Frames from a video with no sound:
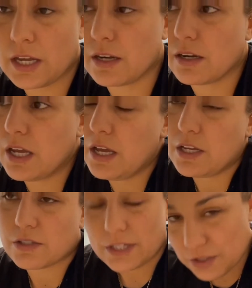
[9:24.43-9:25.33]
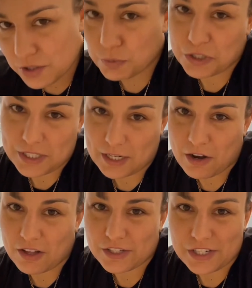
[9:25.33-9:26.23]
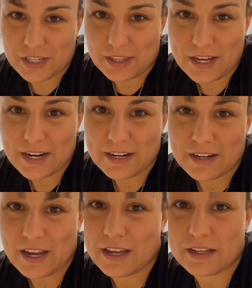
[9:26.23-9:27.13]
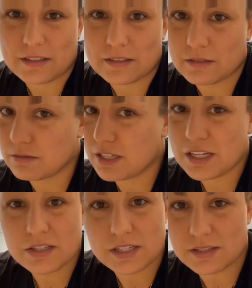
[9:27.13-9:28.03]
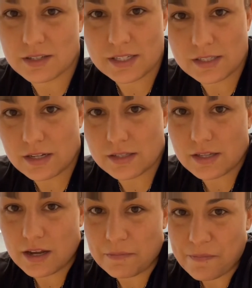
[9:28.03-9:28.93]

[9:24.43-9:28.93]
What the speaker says: And so I do sports psychology in there, and it's nonstop.